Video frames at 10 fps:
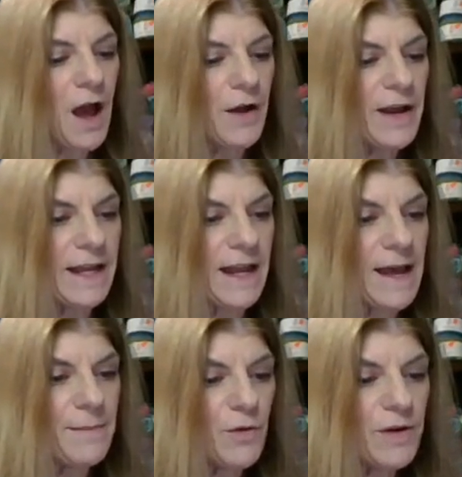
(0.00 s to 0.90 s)
All right,
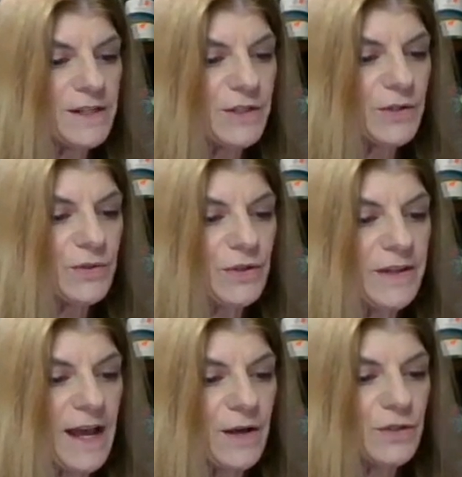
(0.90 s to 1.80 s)
I'm going to scroll
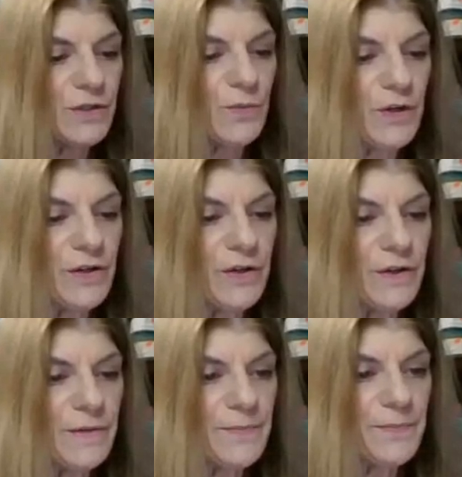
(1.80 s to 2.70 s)
down to
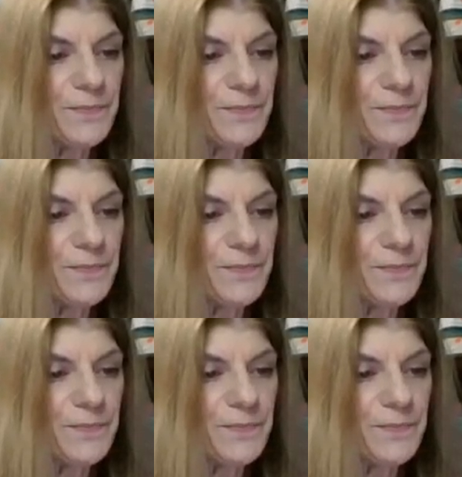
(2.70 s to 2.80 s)
Wordle.